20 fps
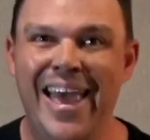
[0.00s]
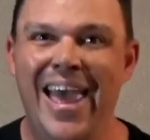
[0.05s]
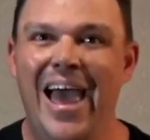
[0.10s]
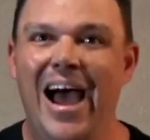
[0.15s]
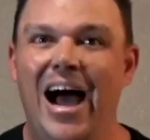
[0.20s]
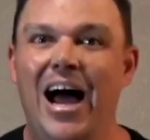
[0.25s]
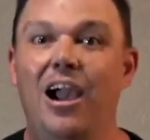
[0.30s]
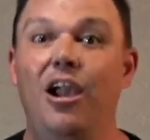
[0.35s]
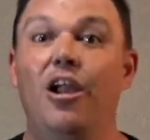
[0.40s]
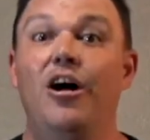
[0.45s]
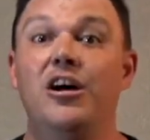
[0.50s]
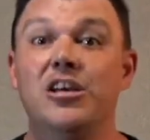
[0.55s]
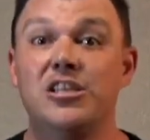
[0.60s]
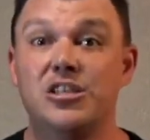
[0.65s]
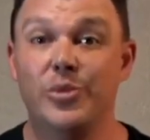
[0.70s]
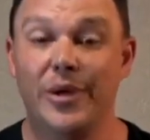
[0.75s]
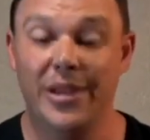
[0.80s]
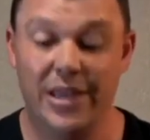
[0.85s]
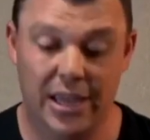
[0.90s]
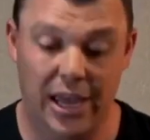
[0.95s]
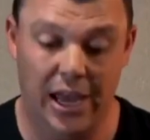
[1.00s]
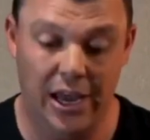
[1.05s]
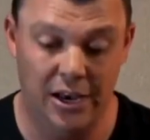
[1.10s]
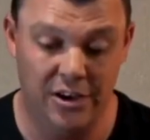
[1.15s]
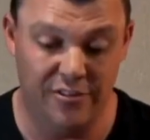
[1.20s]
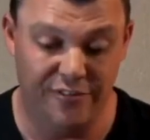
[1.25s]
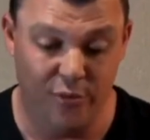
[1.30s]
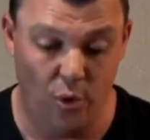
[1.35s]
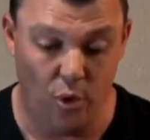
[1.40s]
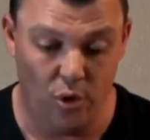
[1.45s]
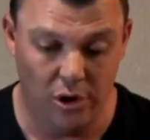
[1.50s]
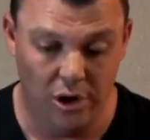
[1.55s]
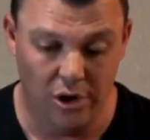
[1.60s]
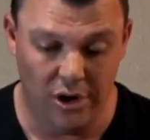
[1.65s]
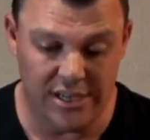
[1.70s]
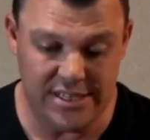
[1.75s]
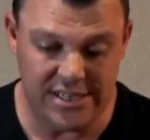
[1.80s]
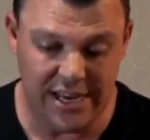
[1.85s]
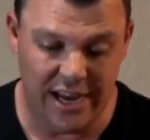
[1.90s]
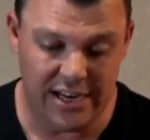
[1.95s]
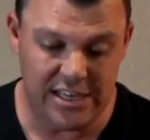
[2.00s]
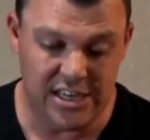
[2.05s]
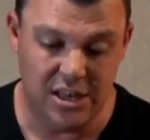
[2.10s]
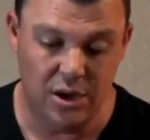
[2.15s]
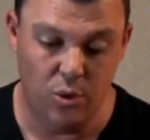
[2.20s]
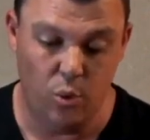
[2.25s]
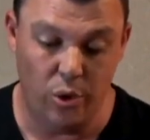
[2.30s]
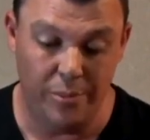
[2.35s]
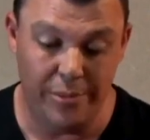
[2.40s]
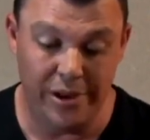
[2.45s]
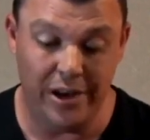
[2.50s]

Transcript: Last weekend, Vaughn looked at the woman